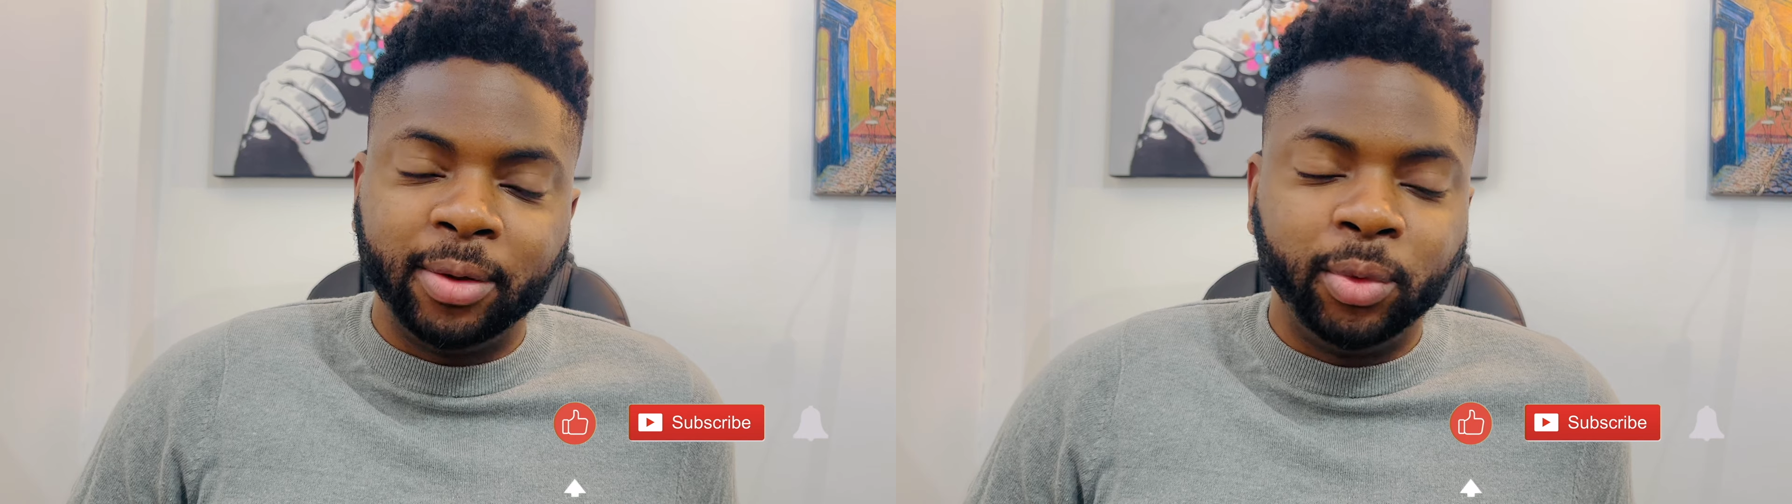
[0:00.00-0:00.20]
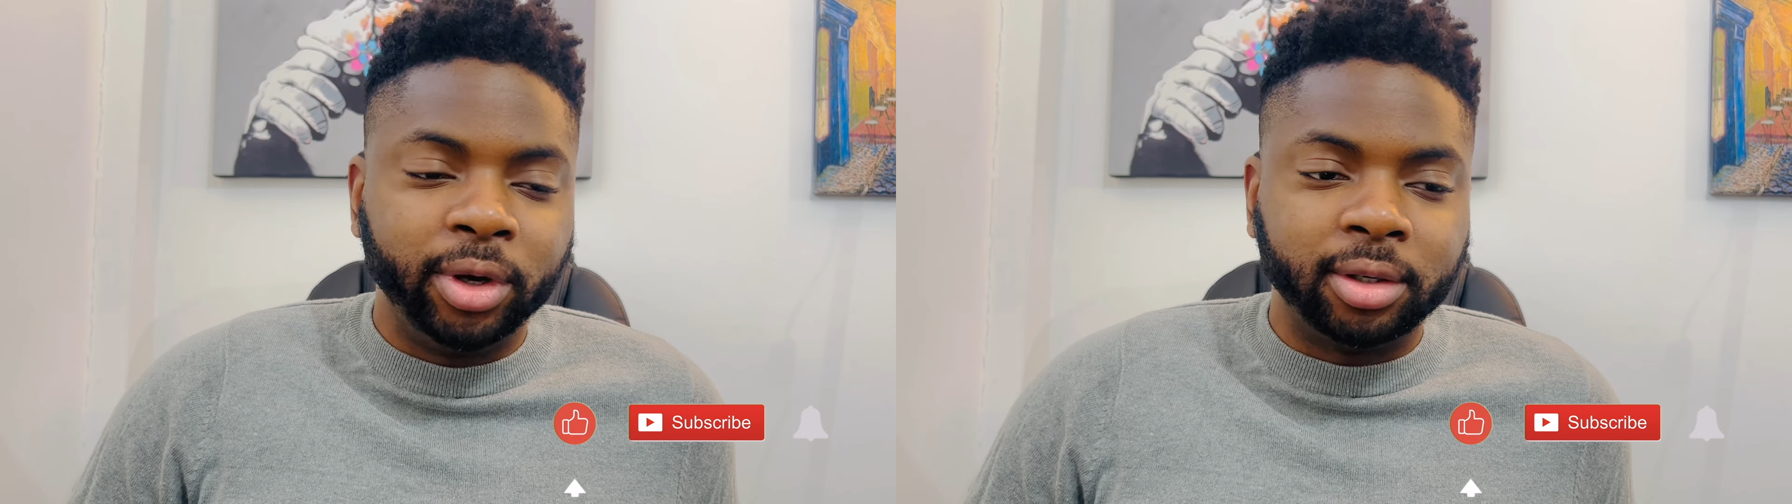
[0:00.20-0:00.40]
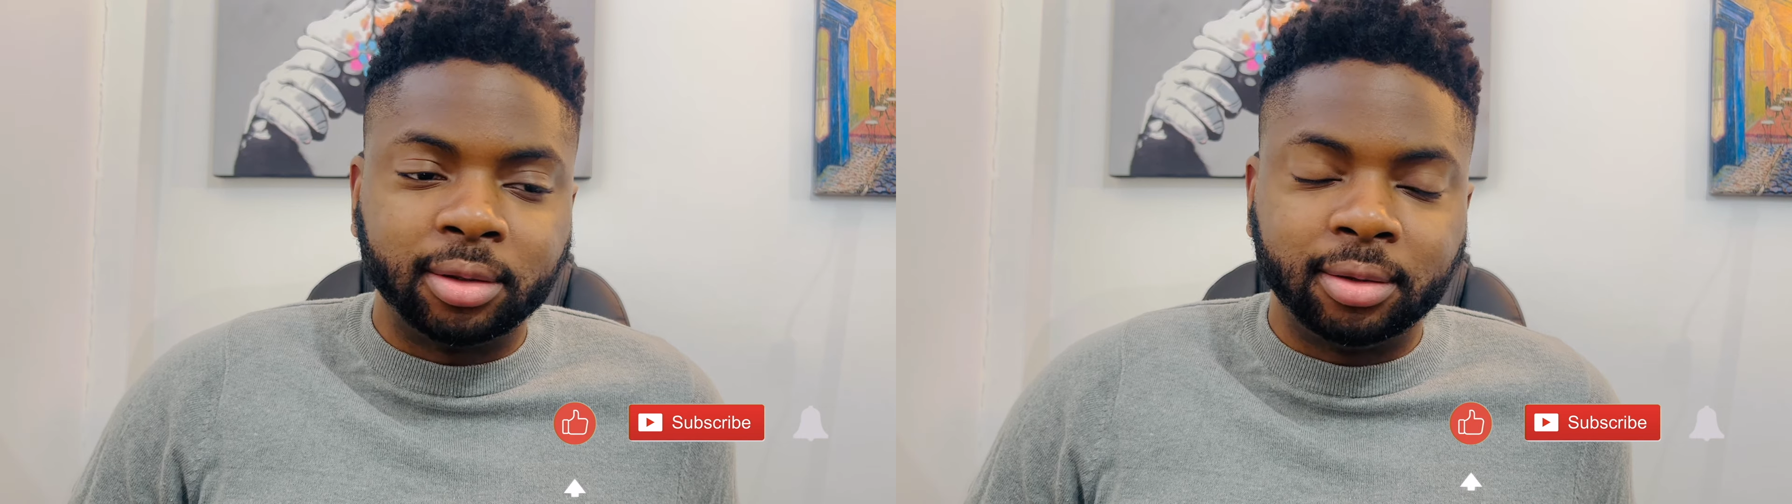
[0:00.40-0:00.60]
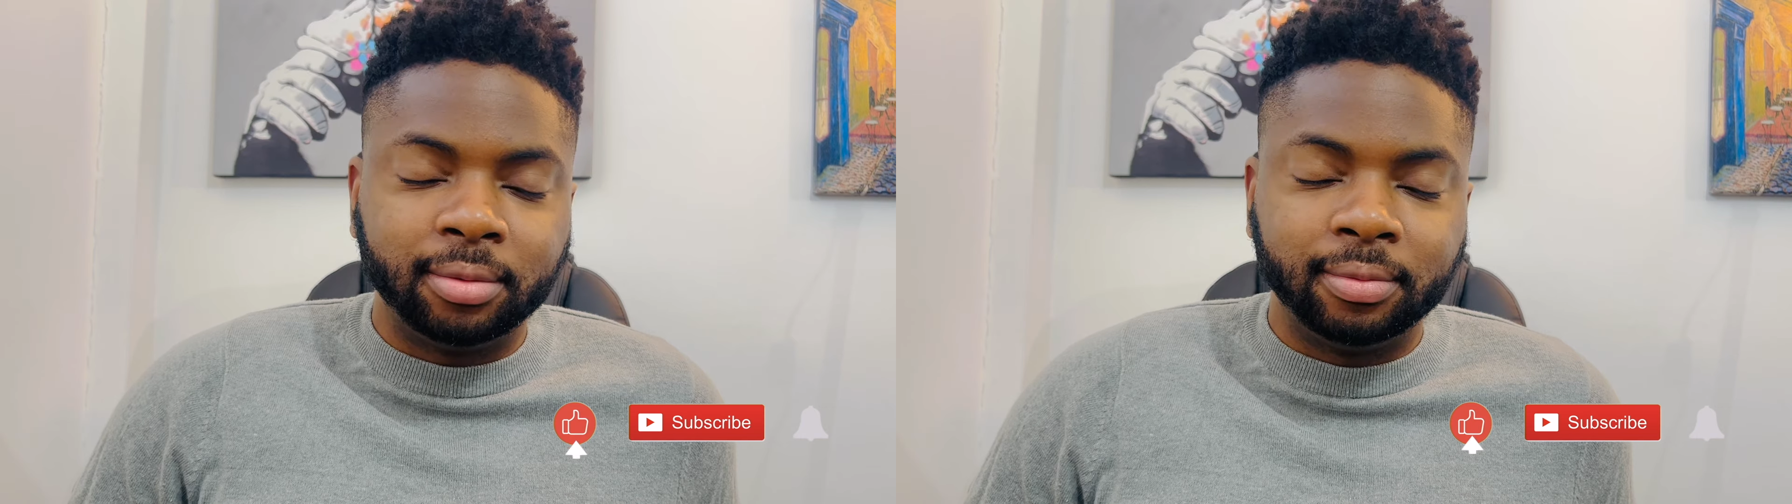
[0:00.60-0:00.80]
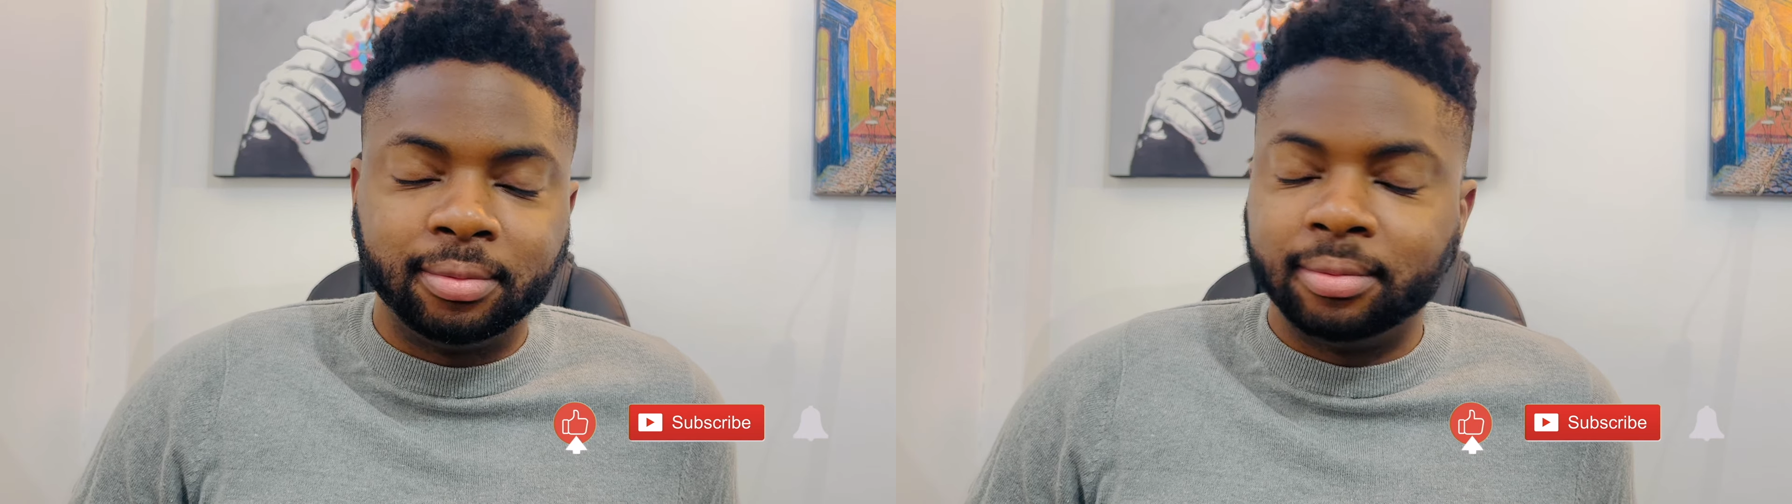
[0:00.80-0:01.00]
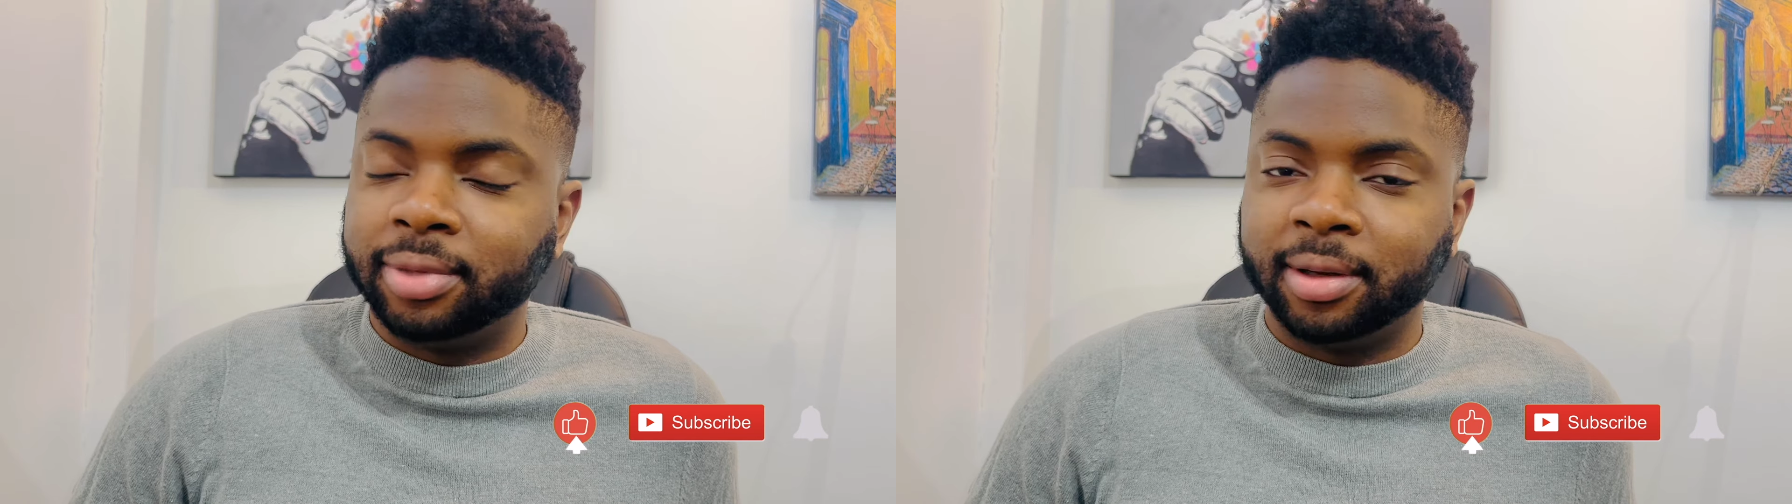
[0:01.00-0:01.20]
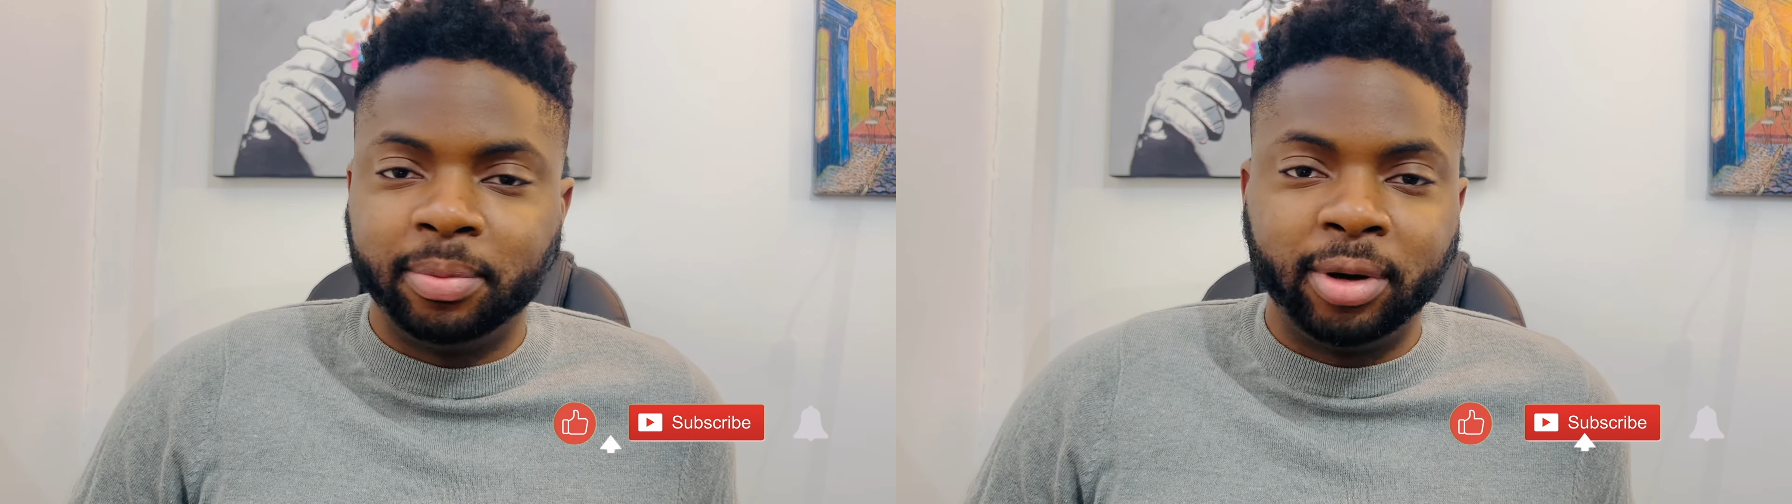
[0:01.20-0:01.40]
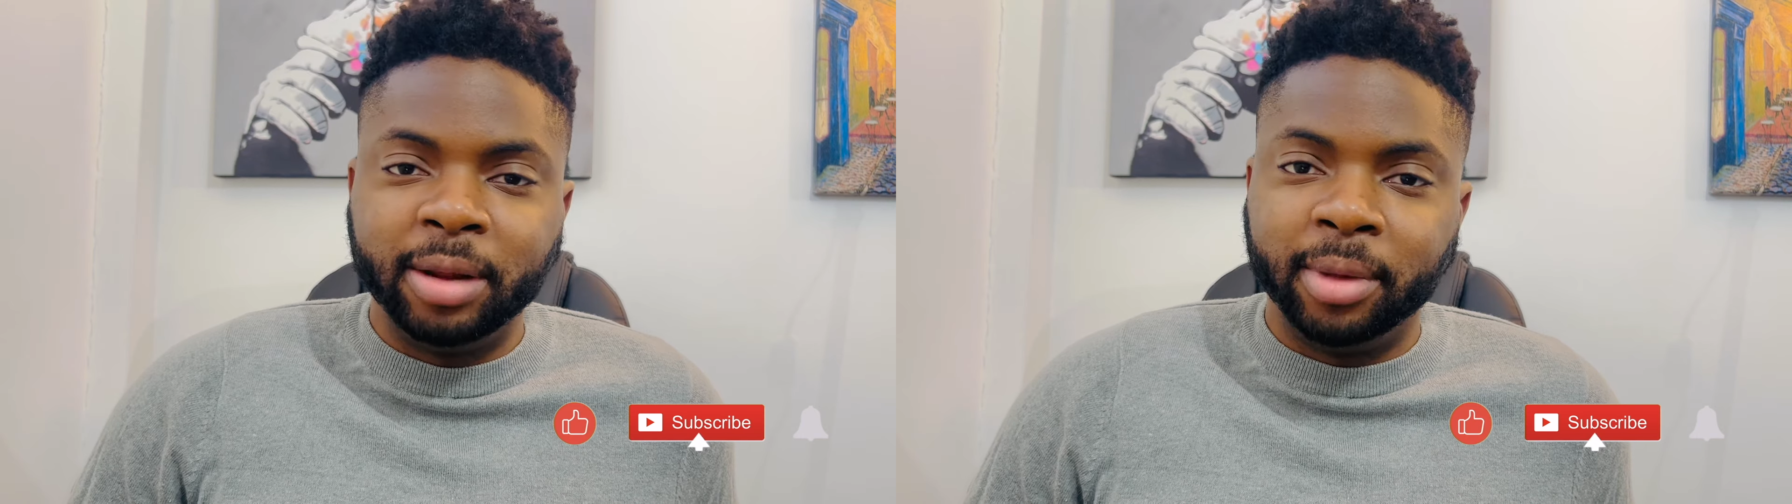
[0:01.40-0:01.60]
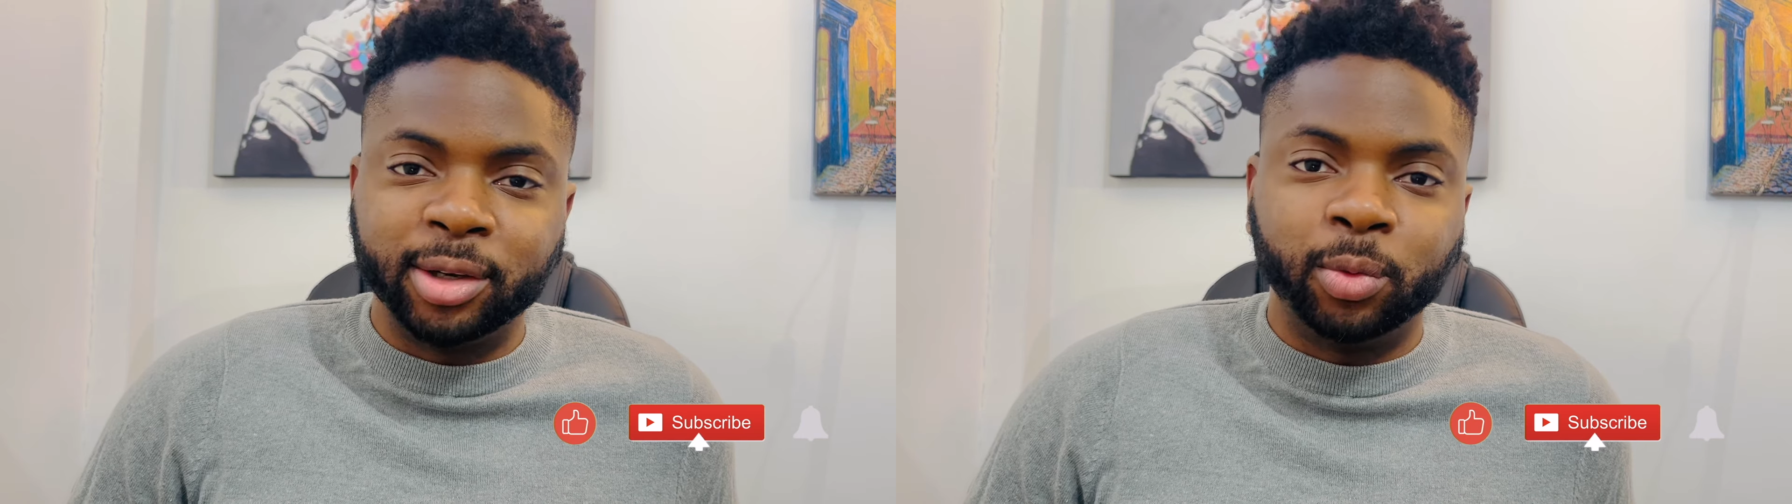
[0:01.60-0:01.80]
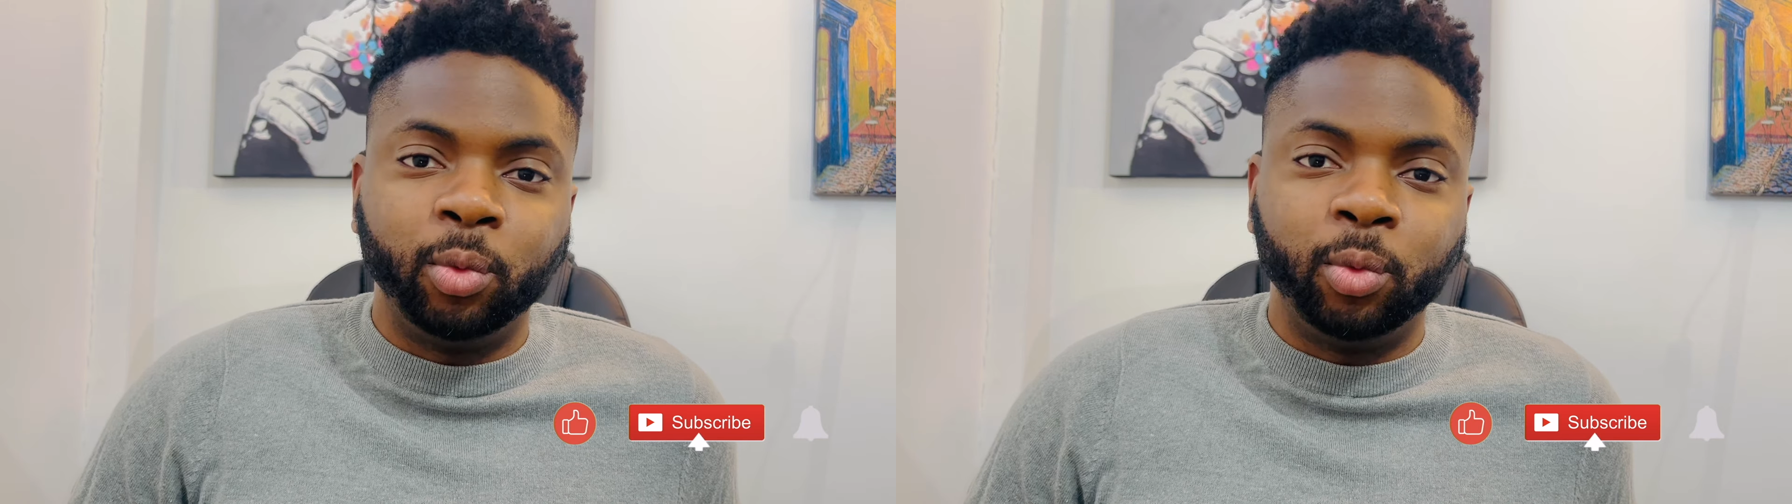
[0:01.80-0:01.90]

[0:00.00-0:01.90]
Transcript: would pretty much,